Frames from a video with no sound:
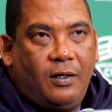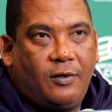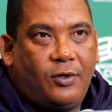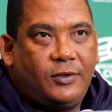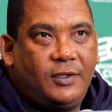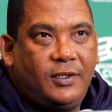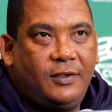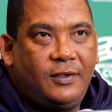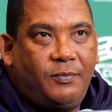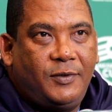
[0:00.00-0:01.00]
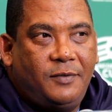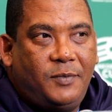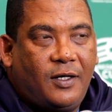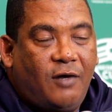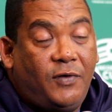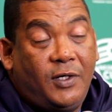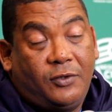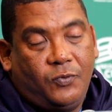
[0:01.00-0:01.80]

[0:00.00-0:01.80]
cross that ended up in the back of our net.